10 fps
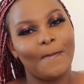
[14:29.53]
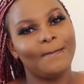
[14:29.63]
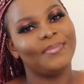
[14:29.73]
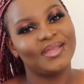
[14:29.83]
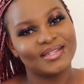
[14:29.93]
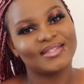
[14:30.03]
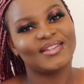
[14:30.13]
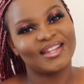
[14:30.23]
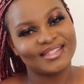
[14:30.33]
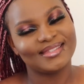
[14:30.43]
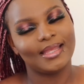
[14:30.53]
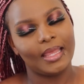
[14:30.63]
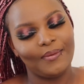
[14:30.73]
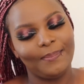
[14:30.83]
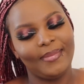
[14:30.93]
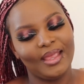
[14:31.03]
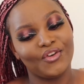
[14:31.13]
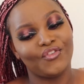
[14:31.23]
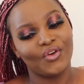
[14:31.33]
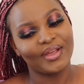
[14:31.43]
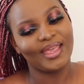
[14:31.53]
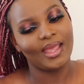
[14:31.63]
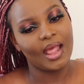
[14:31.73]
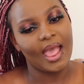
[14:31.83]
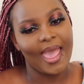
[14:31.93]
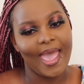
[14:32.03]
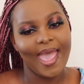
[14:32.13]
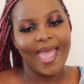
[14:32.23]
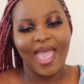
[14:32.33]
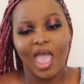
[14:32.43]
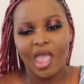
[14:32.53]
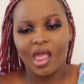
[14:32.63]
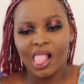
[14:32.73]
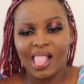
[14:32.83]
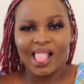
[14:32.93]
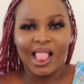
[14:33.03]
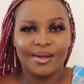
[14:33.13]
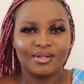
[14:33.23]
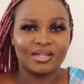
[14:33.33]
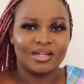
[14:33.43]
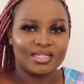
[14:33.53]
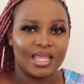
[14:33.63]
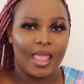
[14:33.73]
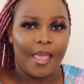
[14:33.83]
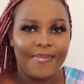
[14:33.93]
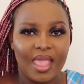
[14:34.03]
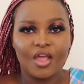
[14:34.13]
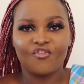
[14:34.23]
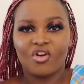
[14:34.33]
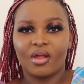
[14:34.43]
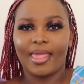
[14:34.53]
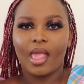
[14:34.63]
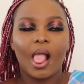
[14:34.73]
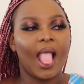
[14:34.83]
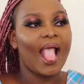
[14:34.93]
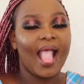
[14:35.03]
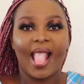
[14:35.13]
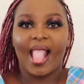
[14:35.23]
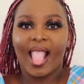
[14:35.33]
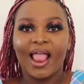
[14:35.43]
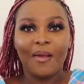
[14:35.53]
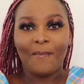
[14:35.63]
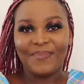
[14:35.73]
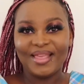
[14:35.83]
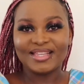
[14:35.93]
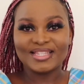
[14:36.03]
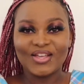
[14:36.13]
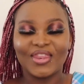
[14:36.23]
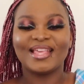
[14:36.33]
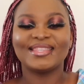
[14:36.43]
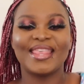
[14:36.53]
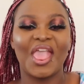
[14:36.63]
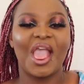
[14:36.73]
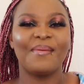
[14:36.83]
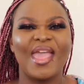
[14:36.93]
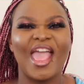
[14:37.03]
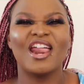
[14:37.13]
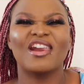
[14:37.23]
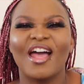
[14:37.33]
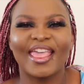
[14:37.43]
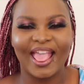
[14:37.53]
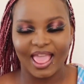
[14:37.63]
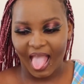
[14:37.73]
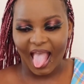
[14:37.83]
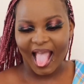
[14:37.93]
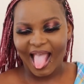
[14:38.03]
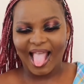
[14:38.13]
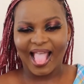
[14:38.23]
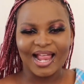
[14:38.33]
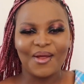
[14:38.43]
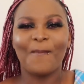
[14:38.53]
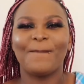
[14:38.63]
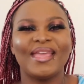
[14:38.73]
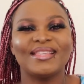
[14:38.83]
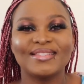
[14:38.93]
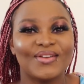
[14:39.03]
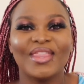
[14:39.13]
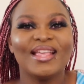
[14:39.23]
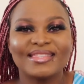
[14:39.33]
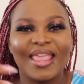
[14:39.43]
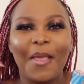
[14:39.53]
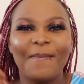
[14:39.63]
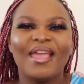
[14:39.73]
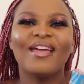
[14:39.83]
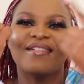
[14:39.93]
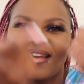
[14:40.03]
You're just gonna see me rocking. You're gonna see me rocking. You're just gonna see me rocking. You're just gonna see me